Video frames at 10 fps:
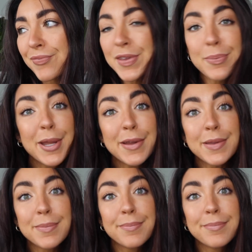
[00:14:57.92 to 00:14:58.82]
that's about
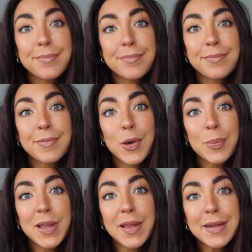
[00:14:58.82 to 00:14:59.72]
it. I
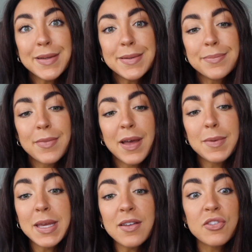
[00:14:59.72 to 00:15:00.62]
hope you liked it. I've
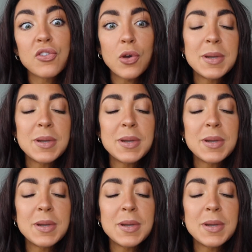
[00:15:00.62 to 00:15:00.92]
been getting so